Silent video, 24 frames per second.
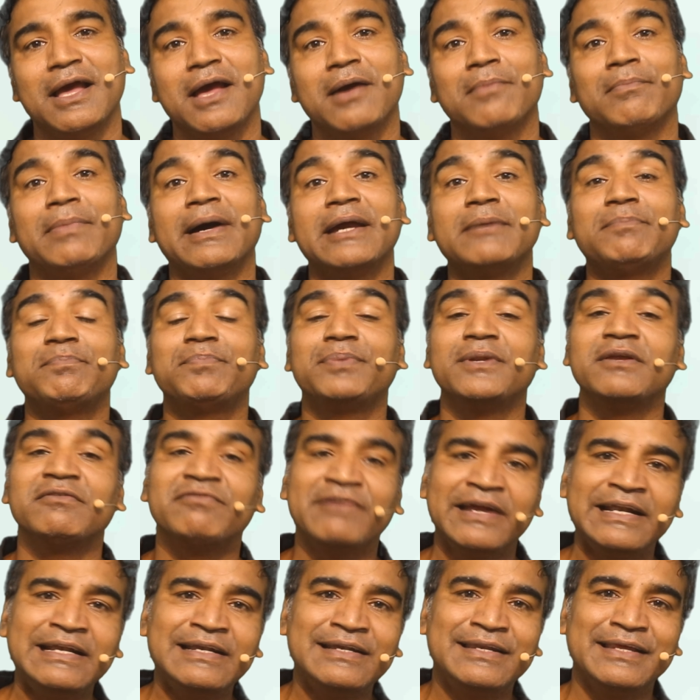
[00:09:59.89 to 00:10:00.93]
by
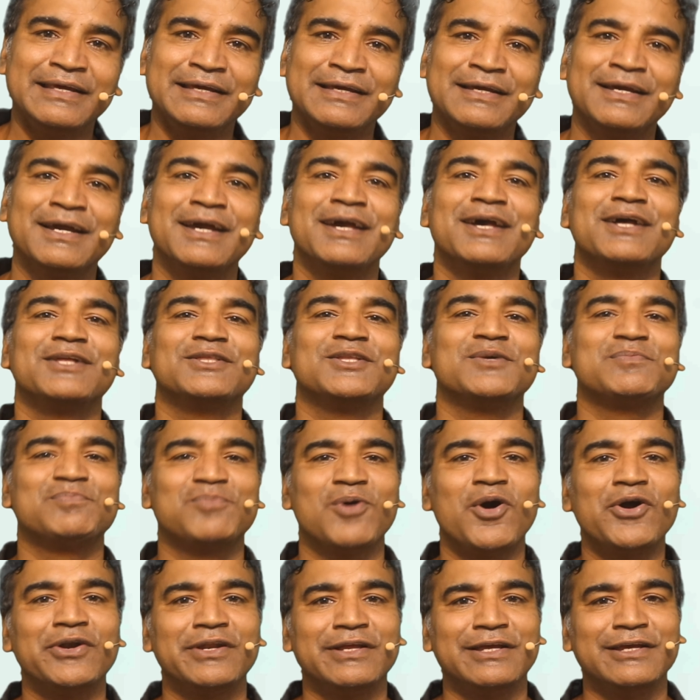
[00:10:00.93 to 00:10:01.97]
preventing the
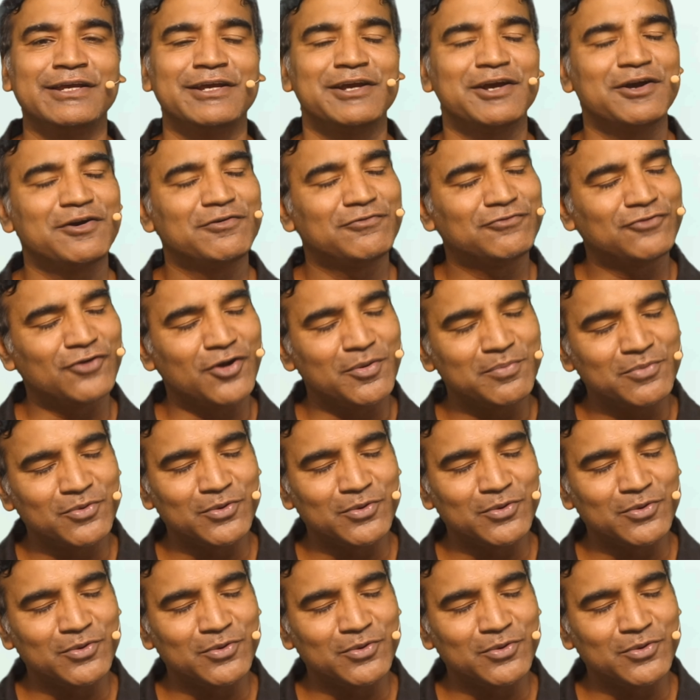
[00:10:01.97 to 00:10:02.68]
body from